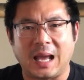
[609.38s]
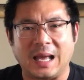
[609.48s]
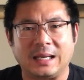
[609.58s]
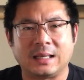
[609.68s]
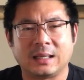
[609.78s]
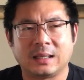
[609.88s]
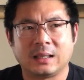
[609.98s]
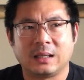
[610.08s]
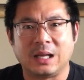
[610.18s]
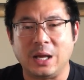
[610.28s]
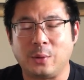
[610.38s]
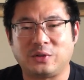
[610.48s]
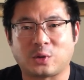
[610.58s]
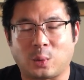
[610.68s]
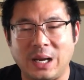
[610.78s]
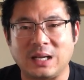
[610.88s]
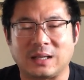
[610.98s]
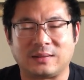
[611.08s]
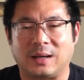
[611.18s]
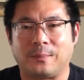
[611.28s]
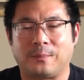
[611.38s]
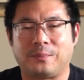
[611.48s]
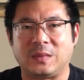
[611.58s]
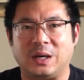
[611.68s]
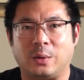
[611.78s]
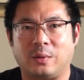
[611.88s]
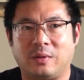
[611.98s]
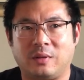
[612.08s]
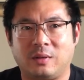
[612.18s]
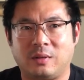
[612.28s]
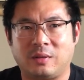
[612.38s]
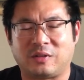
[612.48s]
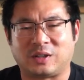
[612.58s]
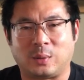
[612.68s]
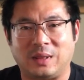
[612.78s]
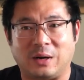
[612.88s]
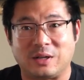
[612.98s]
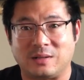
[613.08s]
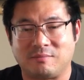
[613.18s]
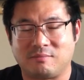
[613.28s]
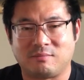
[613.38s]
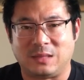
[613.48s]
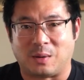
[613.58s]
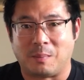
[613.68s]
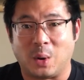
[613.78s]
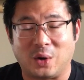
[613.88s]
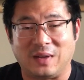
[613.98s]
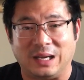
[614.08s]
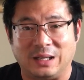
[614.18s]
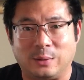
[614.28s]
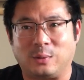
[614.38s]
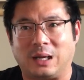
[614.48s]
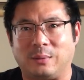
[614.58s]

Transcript: And it was great because, there's someone there, motivating you.